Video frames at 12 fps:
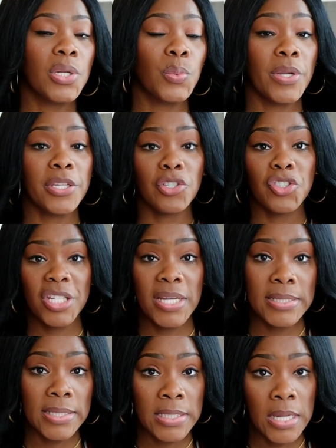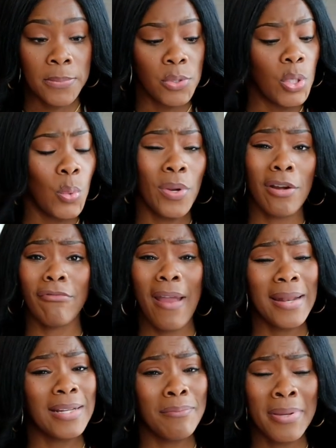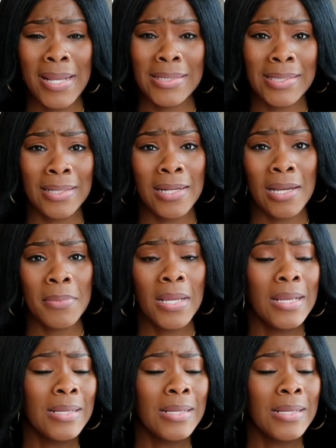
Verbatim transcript: can wear your jeans in them, you can wear riding pants in them,